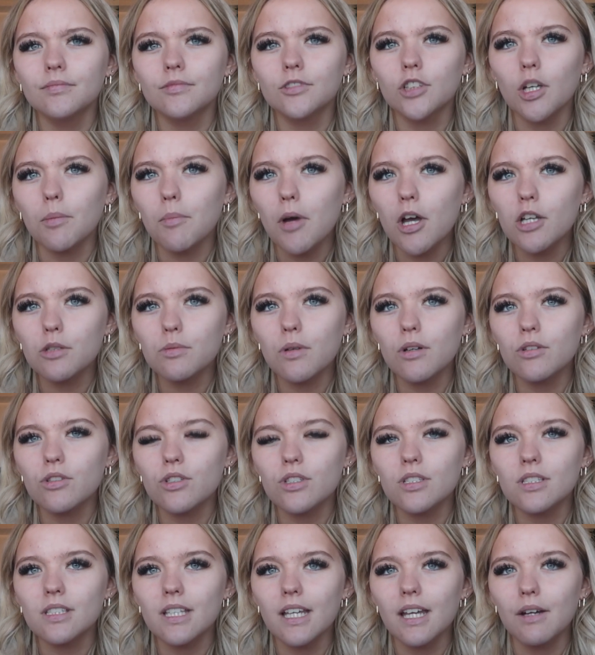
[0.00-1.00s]
So I might as well
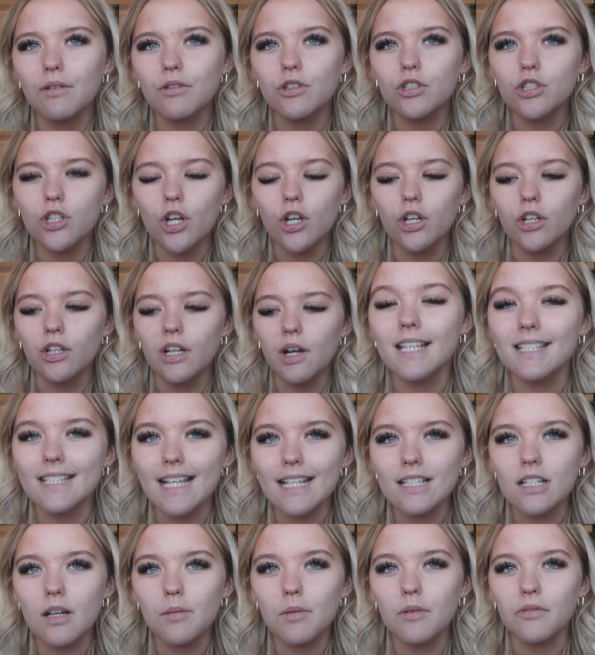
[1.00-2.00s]
just sit here and show you. It's
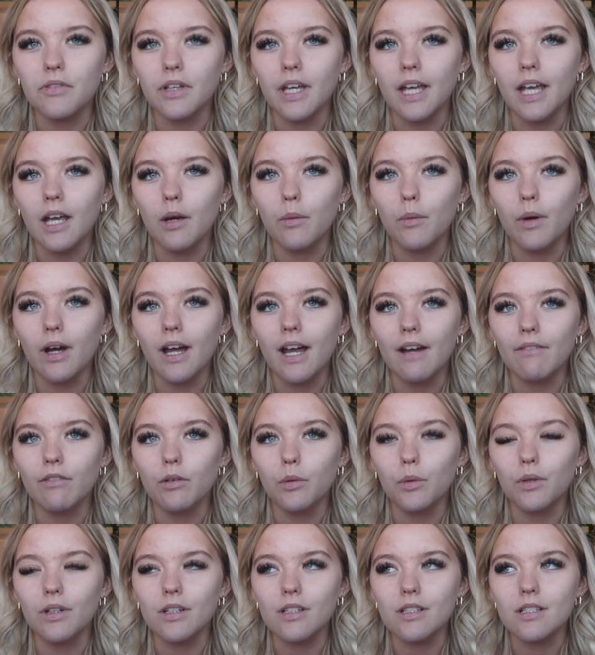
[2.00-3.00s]
that time of year where
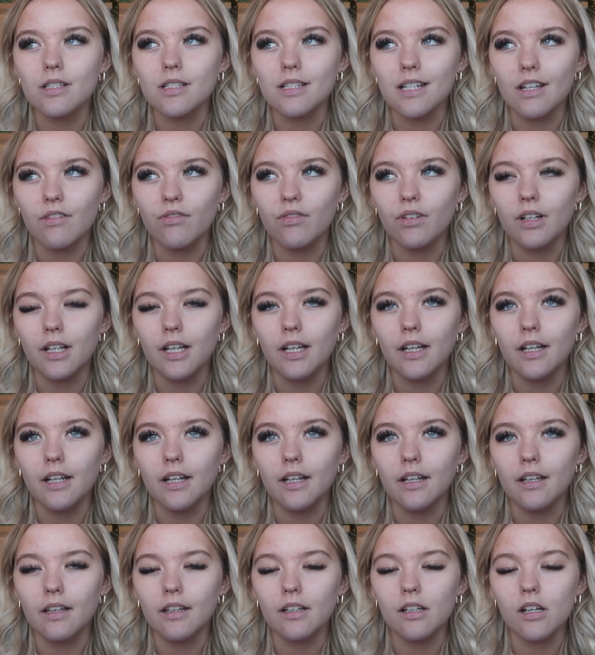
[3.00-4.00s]
everyone is
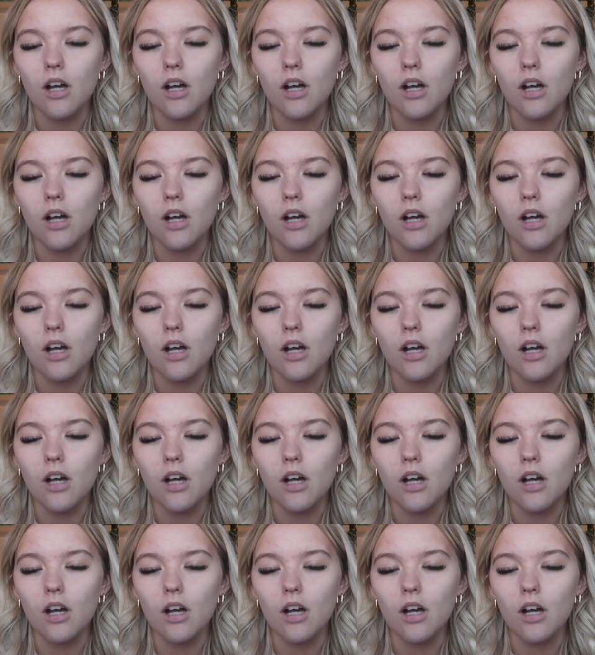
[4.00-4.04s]
sniffling,